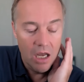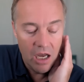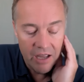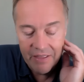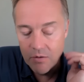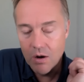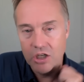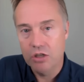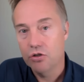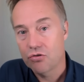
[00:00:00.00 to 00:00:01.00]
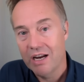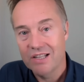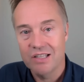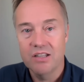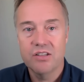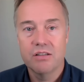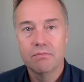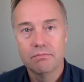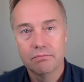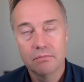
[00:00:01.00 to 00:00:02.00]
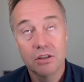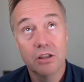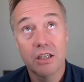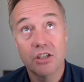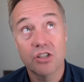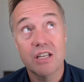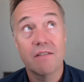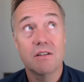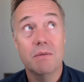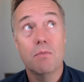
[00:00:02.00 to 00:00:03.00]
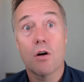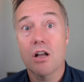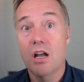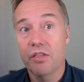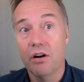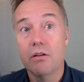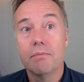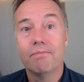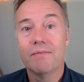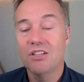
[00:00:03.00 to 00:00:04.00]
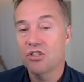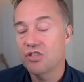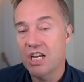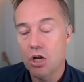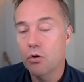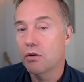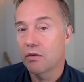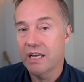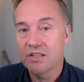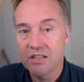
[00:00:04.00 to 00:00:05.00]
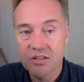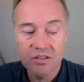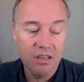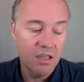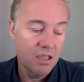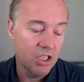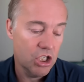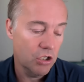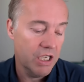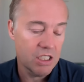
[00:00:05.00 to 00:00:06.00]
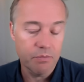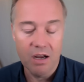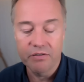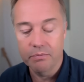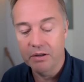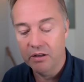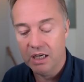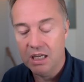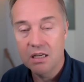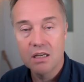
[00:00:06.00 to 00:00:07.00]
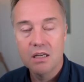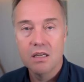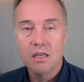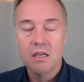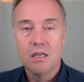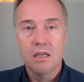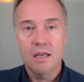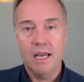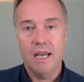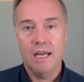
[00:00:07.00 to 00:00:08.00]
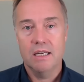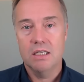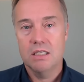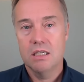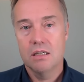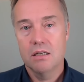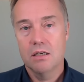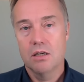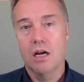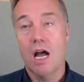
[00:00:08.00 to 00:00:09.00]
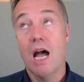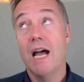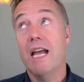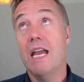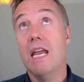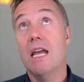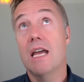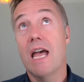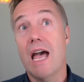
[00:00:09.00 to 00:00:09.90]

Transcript: uh, and they want huge raises, you're going to just have to be more cutthroat and just say no to raises uh, until you get to profitability. And I